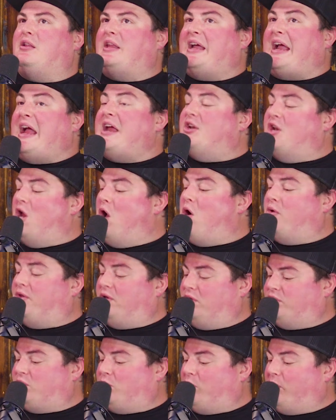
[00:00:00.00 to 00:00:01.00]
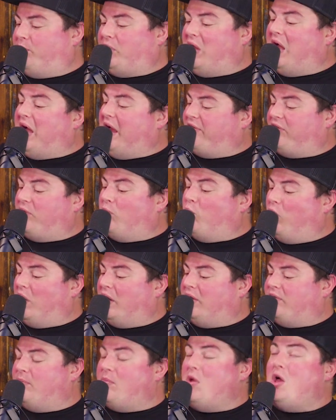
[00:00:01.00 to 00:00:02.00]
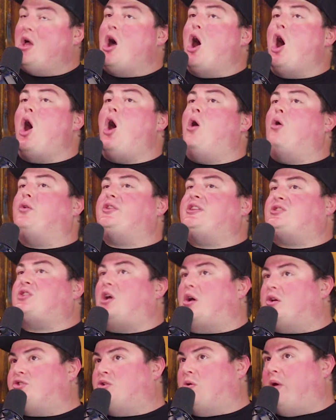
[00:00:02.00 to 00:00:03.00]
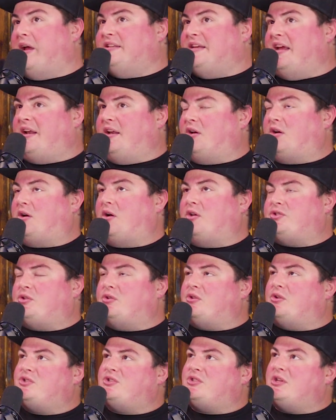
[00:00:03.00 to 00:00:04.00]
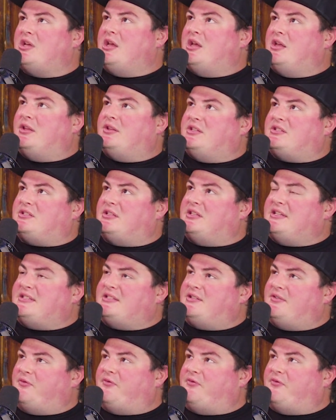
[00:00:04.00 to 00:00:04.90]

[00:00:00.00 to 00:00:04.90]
Like, I know there's a reply from one of them. I dated a girl. So there's this list of